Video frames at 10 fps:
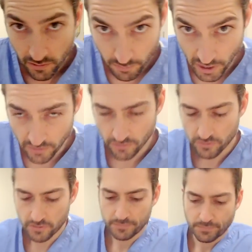Bad
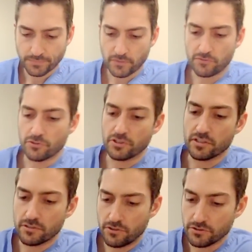news. If you couldn't
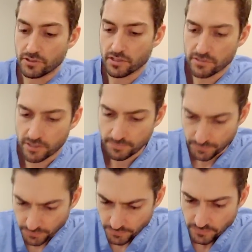get, couldn't guess that.
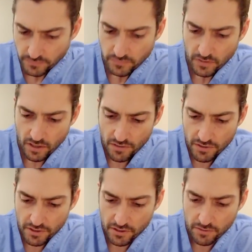And
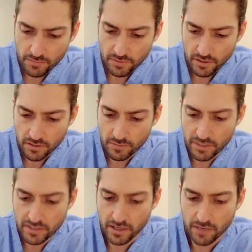then in the in the
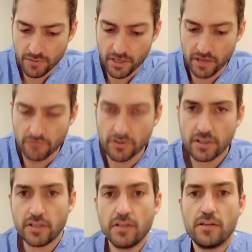meantime, we have
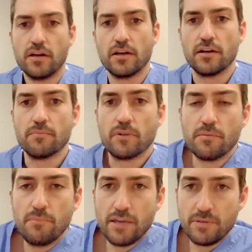um,
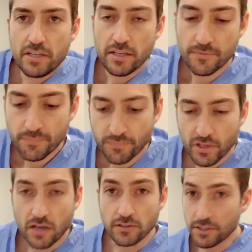maybe
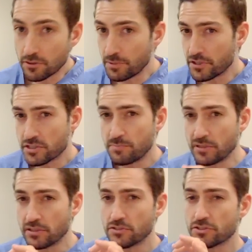a little bit of
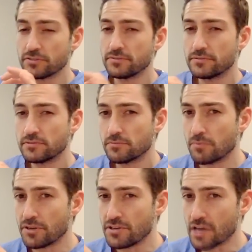spillage,
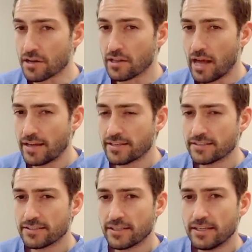but not a lot,
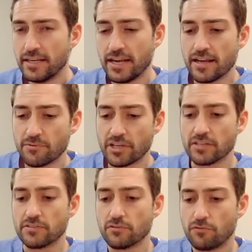and we
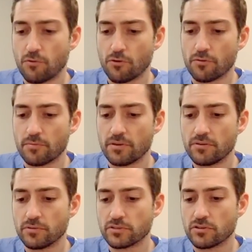can form
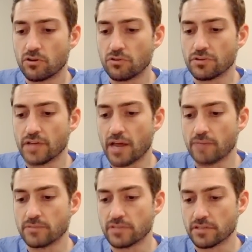what's called an
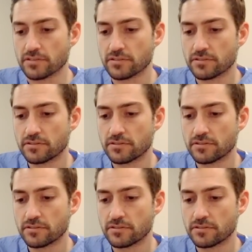abscess.